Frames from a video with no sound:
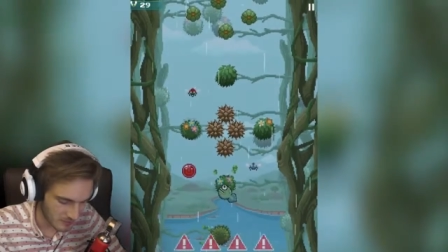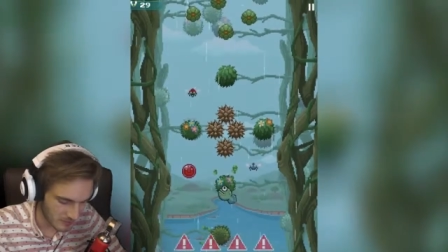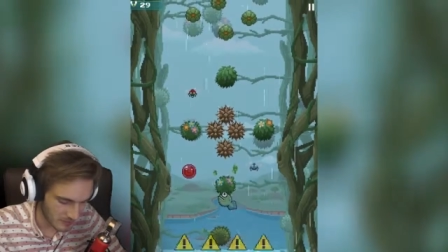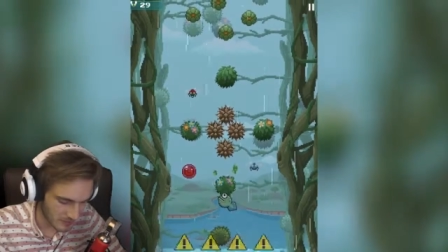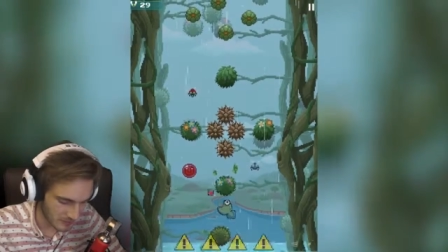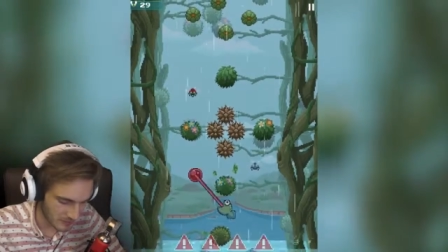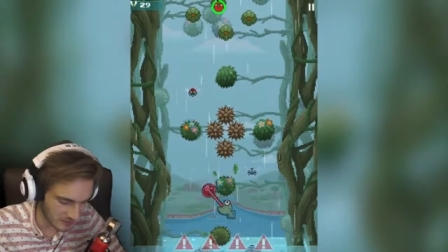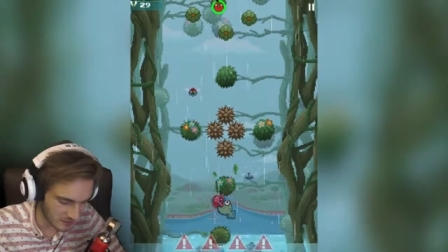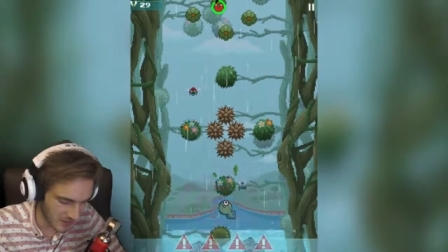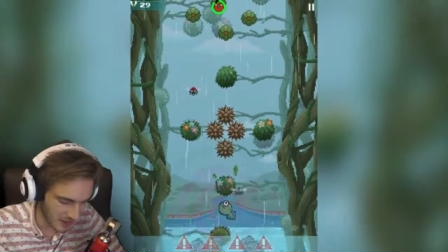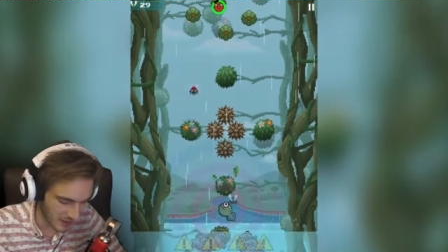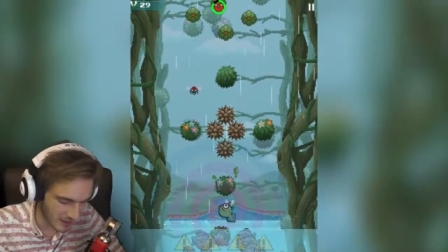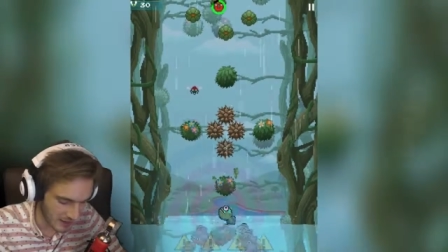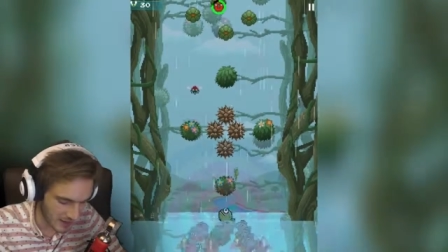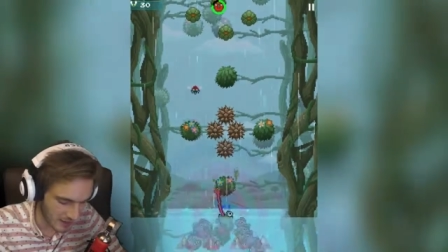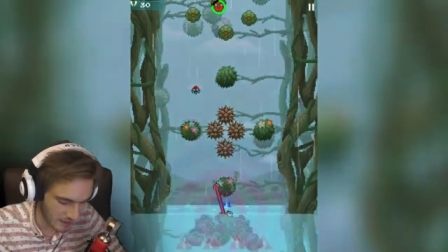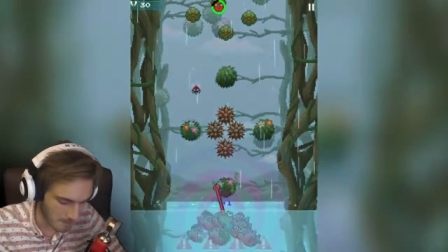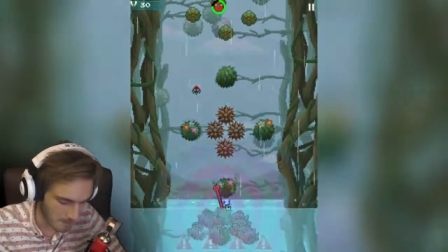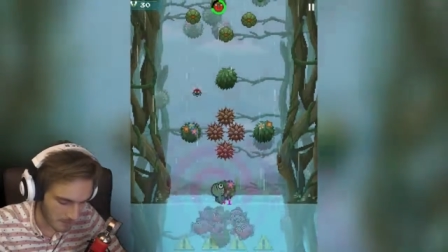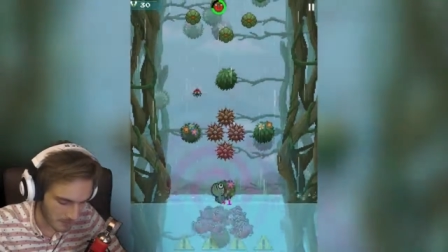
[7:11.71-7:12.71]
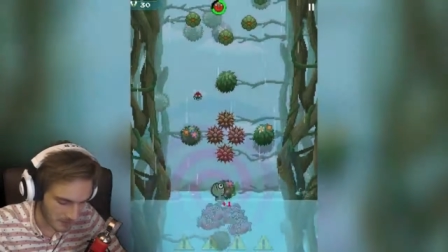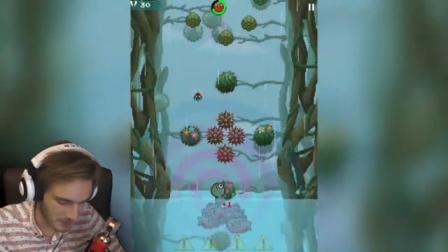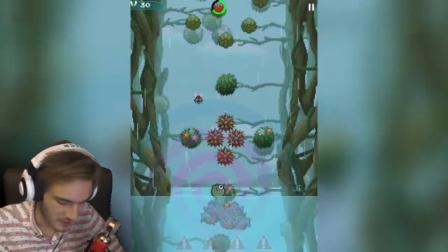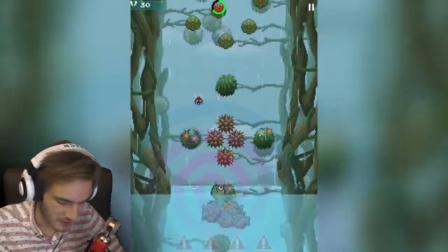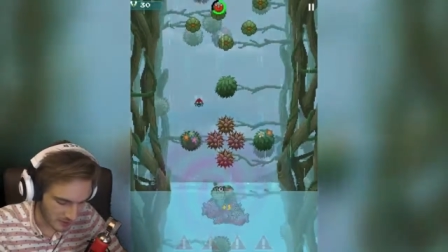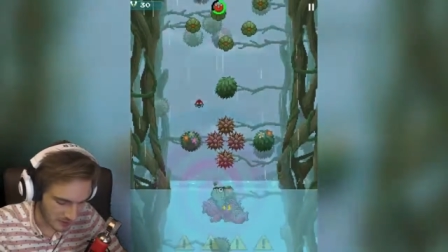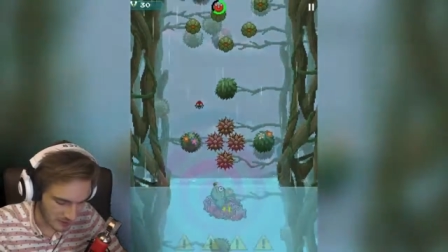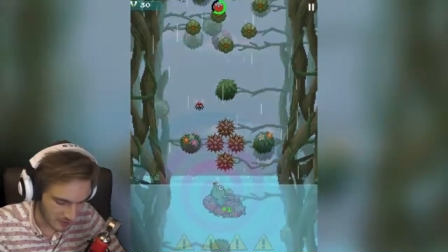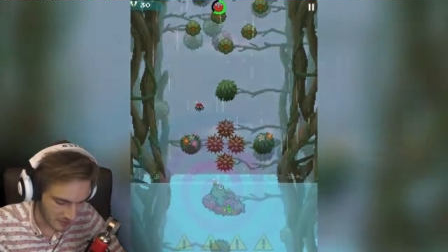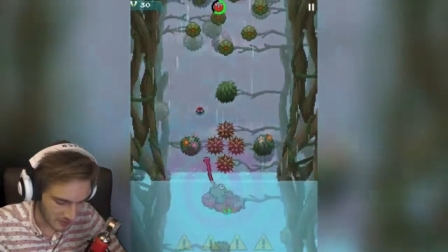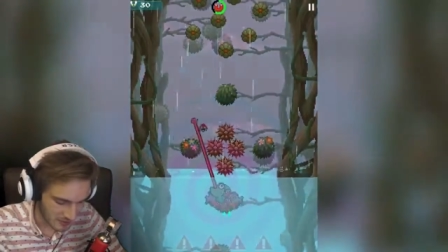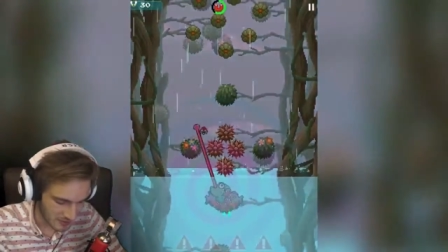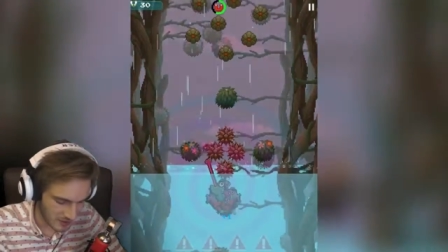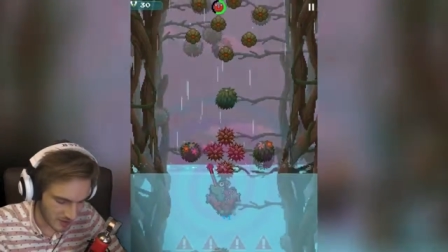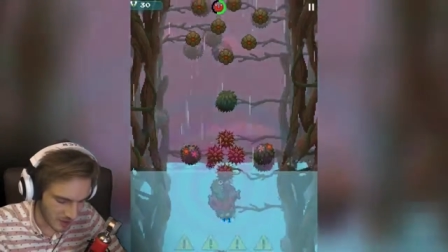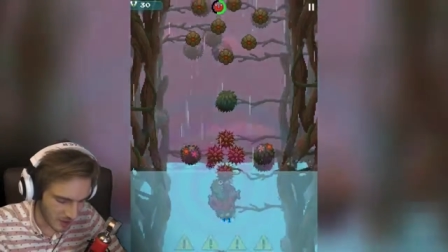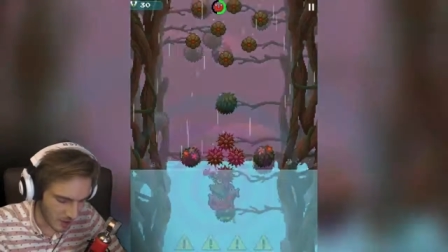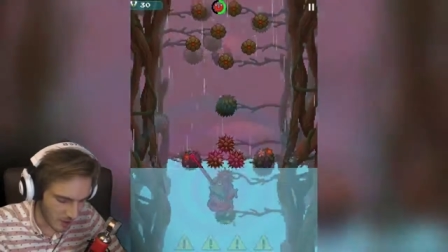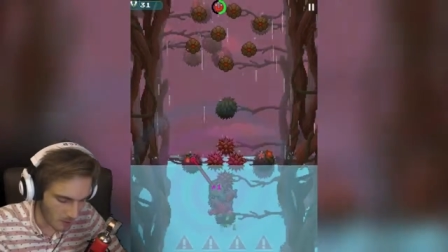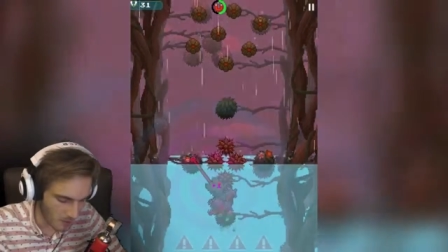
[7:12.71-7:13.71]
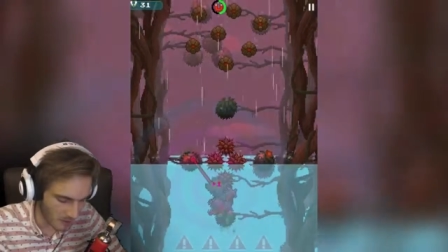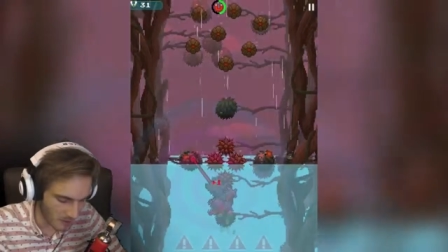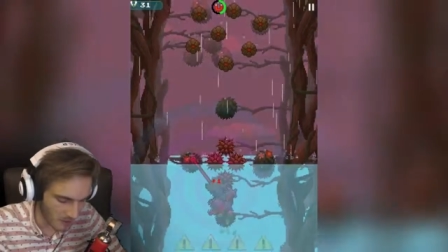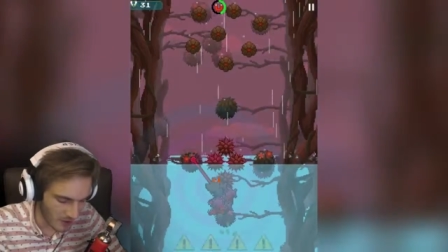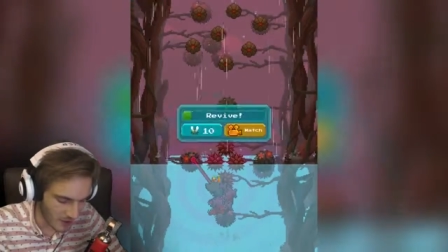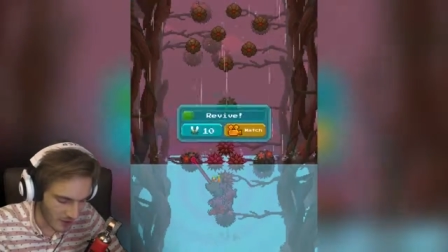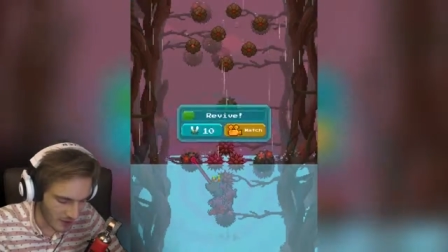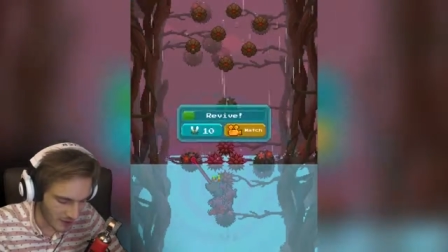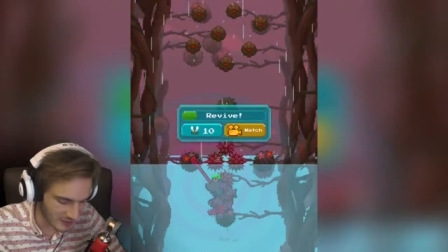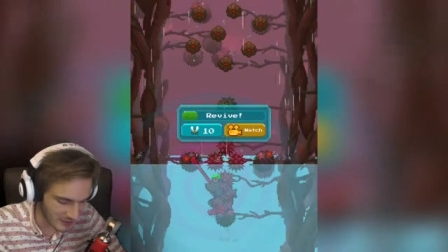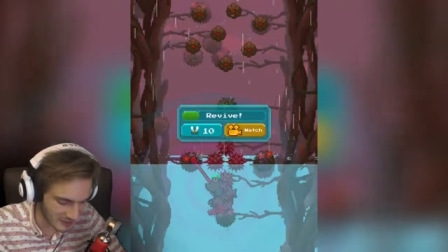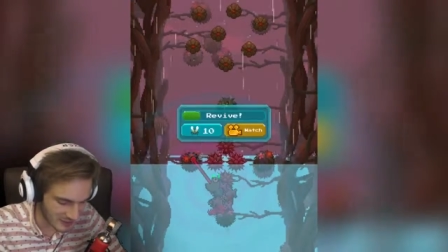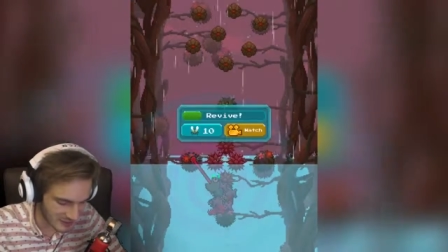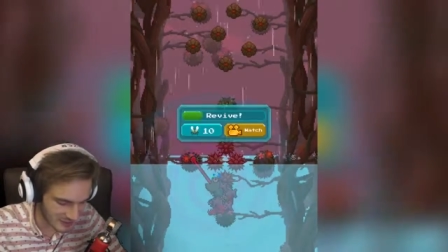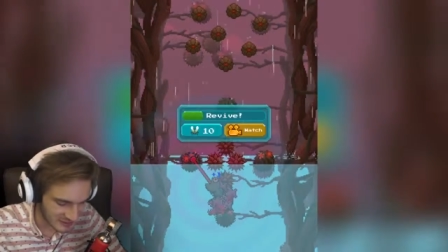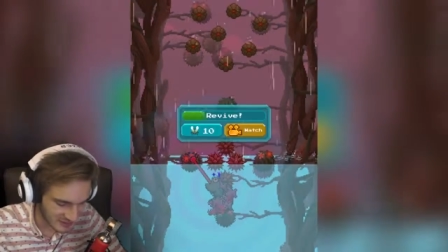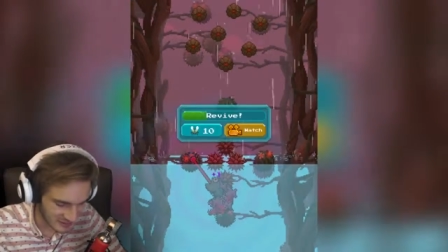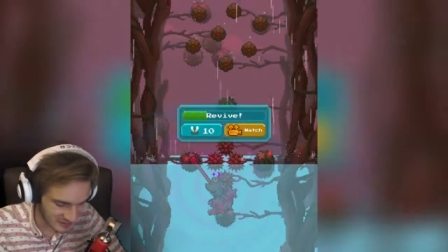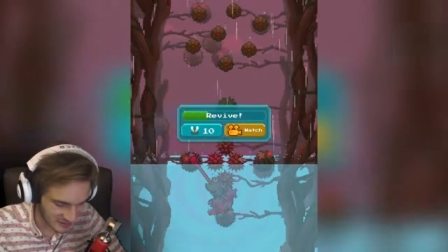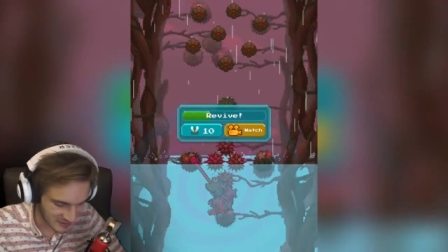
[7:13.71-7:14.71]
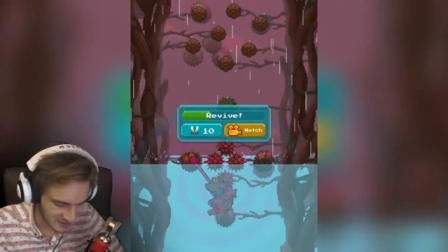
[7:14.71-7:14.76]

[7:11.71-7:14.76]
Get the magnet. Now, piranhas!